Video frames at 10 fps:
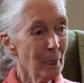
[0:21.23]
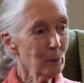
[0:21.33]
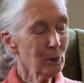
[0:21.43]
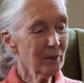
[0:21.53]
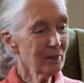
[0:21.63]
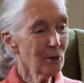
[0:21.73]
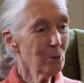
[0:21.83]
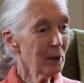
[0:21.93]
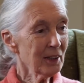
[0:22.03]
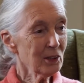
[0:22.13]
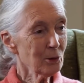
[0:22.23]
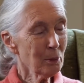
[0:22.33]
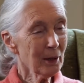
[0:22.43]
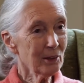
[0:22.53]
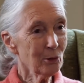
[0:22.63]
with no money to
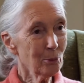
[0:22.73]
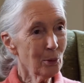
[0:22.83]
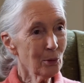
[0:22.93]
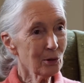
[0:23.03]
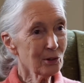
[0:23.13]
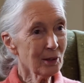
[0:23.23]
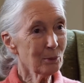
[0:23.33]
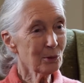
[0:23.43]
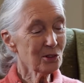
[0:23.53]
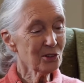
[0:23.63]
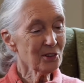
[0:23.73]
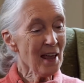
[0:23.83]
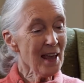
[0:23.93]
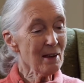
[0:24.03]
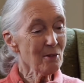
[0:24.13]
buy new books. I would
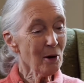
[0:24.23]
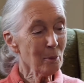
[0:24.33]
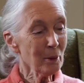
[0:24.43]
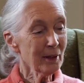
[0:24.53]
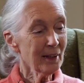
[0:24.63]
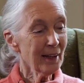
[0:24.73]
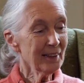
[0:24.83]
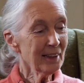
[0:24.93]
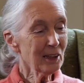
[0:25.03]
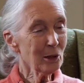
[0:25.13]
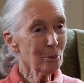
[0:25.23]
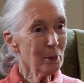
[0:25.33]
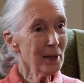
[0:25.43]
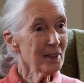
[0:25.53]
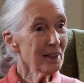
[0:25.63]
save up any little
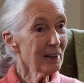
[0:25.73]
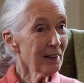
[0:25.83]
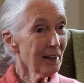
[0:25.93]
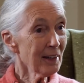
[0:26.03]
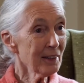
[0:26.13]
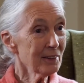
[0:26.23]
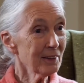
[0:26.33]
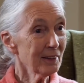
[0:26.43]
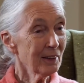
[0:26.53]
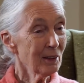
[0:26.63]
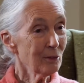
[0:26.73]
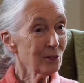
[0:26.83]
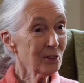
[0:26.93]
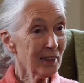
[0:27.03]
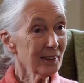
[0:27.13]
penny I had for
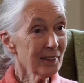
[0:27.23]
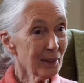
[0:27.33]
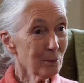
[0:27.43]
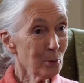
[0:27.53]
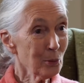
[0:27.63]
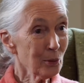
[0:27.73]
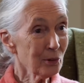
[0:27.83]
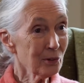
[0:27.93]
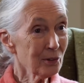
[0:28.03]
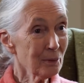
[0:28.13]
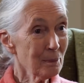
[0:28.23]
second-hand books.